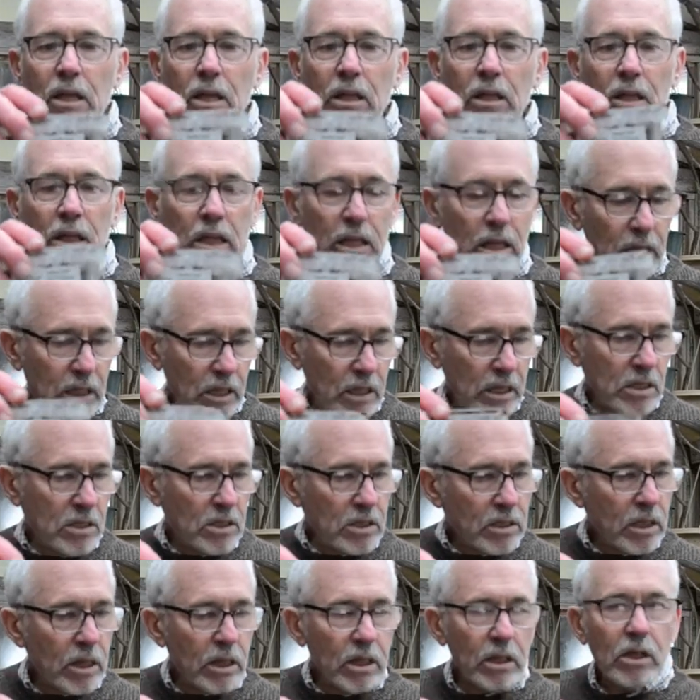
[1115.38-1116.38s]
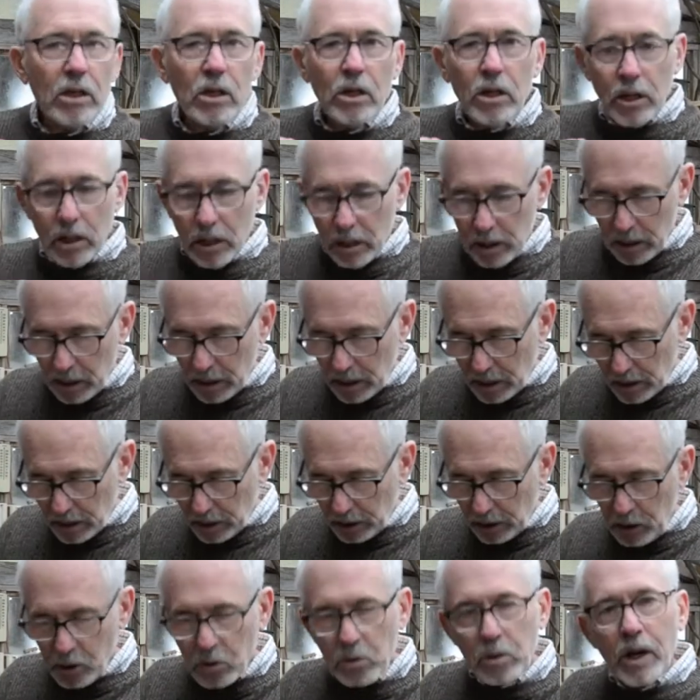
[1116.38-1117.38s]
these
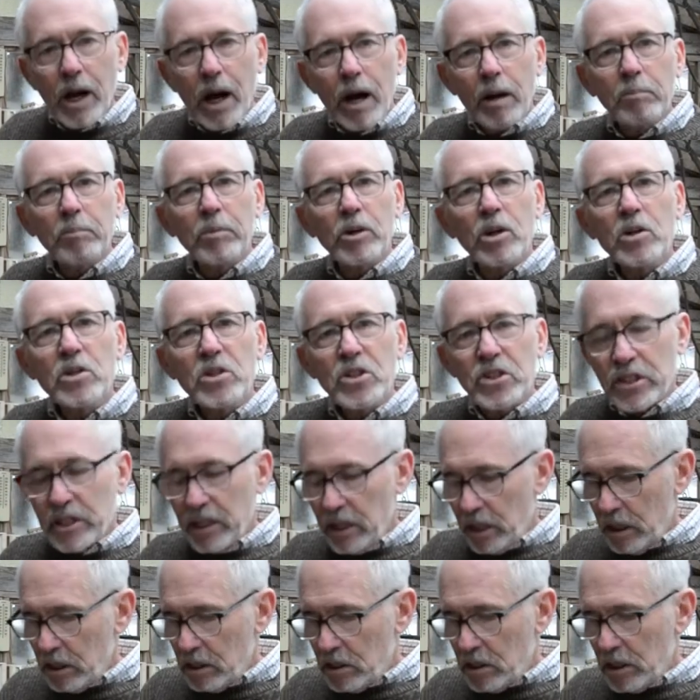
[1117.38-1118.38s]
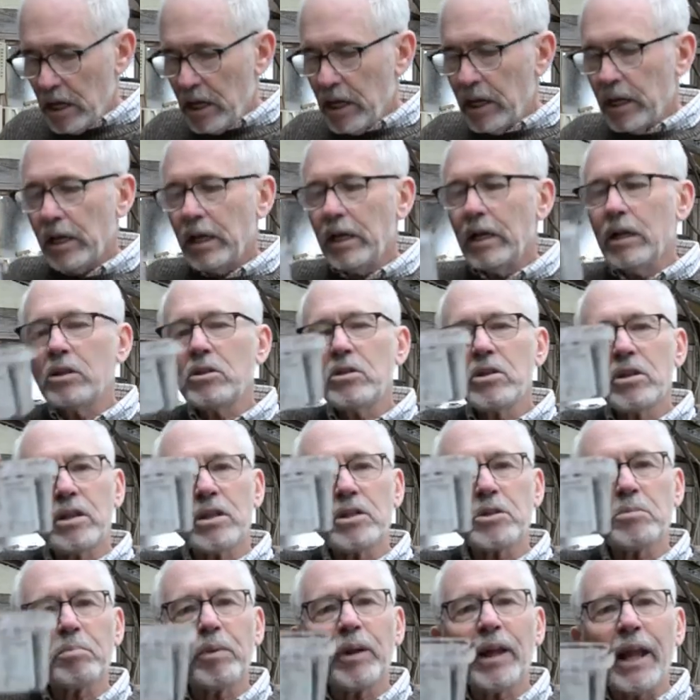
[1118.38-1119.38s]
cucumber seeds into
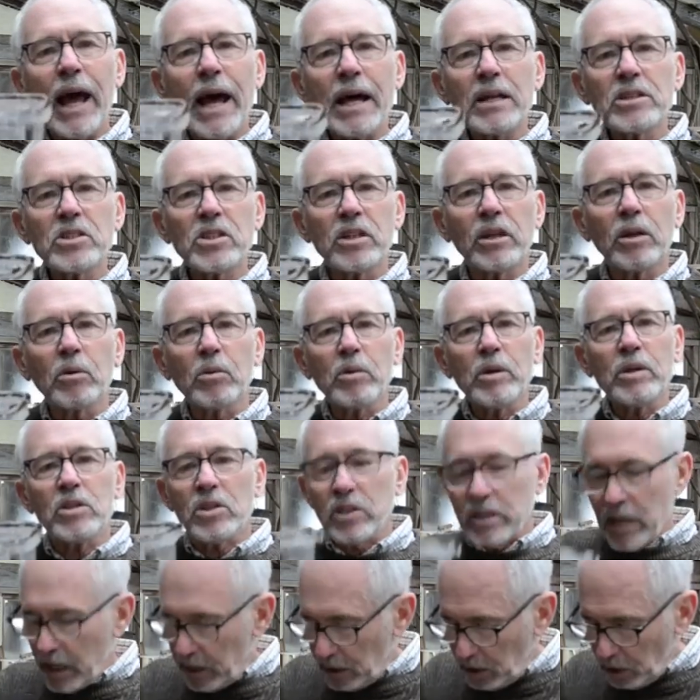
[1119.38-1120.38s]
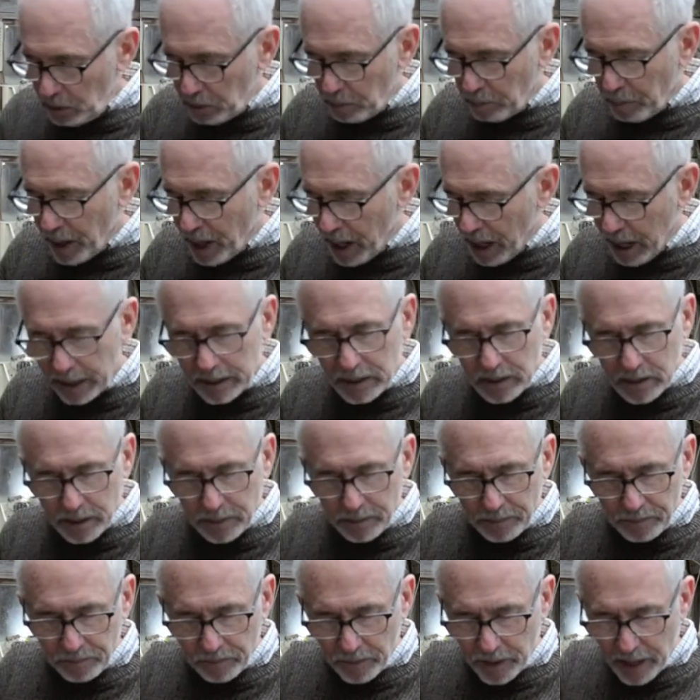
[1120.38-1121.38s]
this plastic recycled pot,
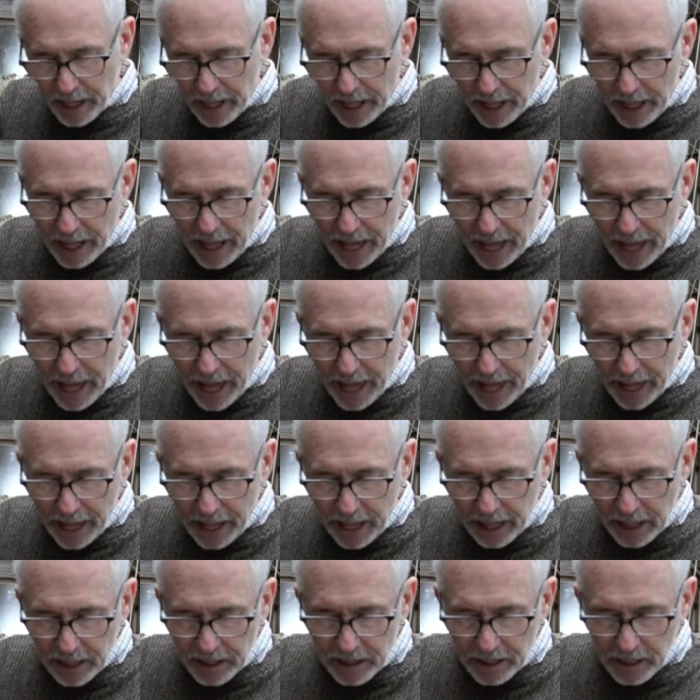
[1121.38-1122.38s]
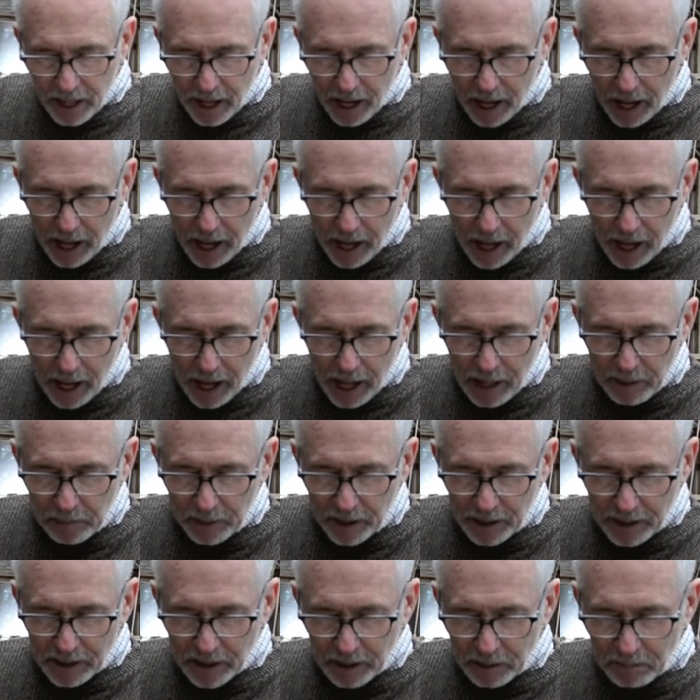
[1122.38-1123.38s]
and I'm
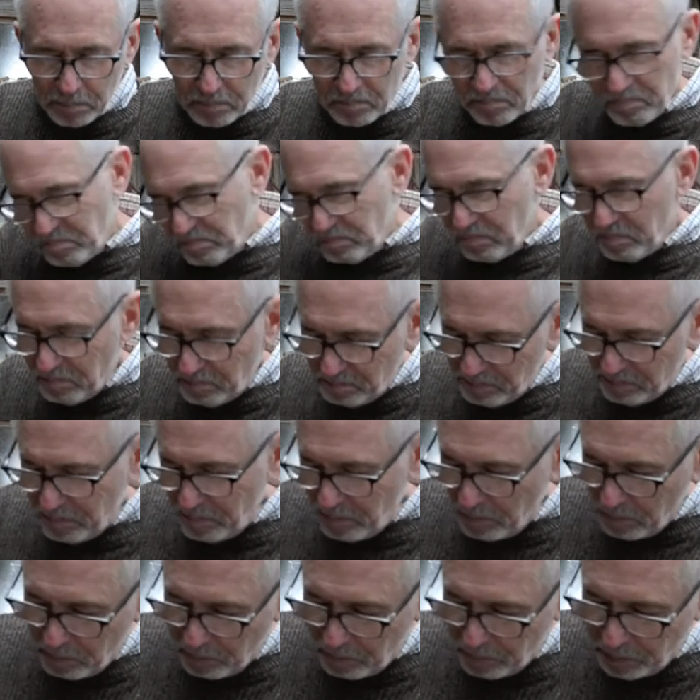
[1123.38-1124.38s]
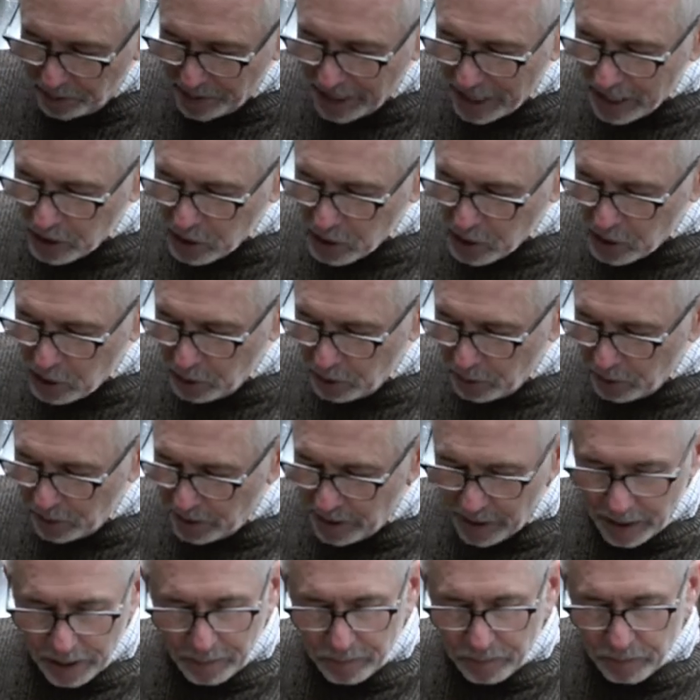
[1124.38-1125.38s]
going to plant 2 of
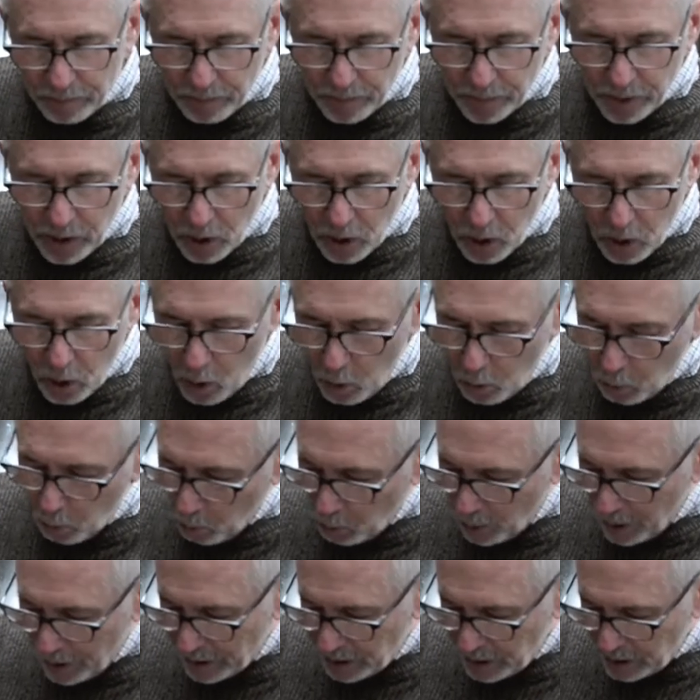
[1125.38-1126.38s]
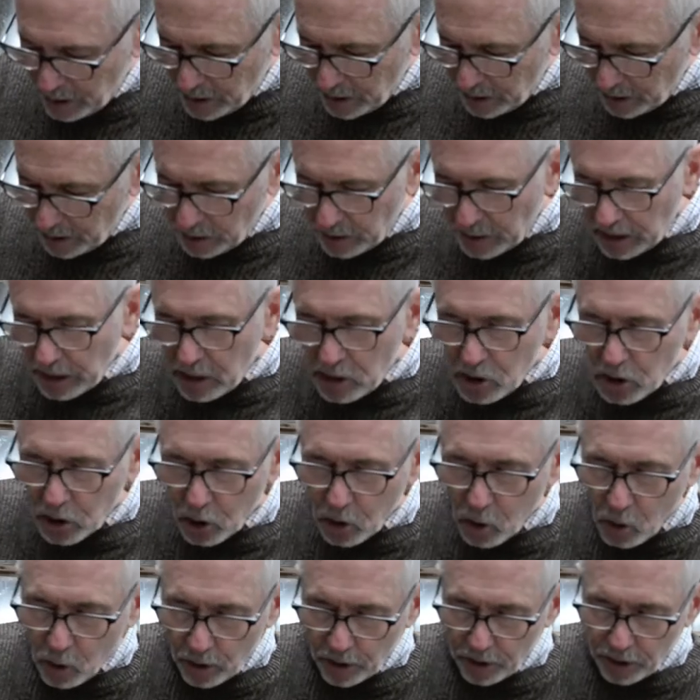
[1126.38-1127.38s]
them, 1 in each
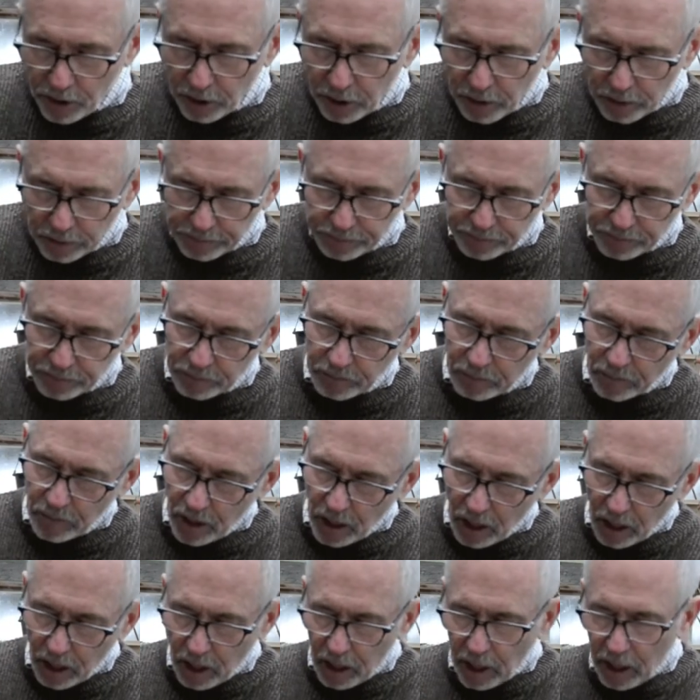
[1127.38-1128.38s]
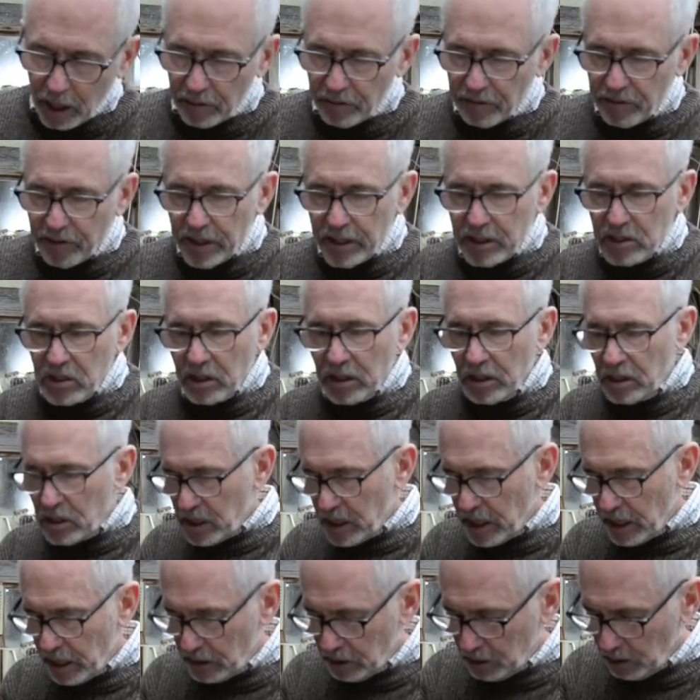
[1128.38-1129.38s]
corner of this
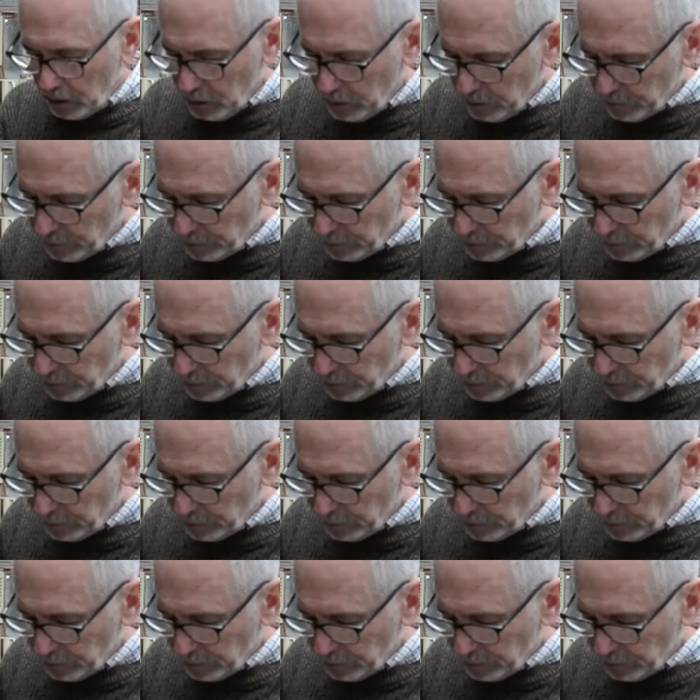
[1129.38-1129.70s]
container.